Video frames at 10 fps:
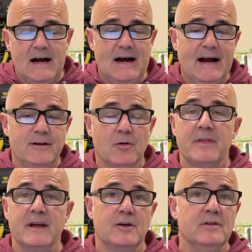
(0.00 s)
I don't
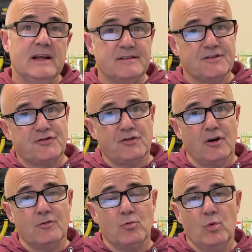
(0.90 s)
think you need to
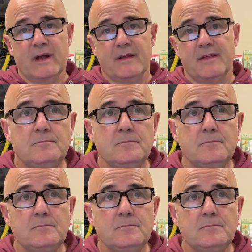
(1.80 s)
start with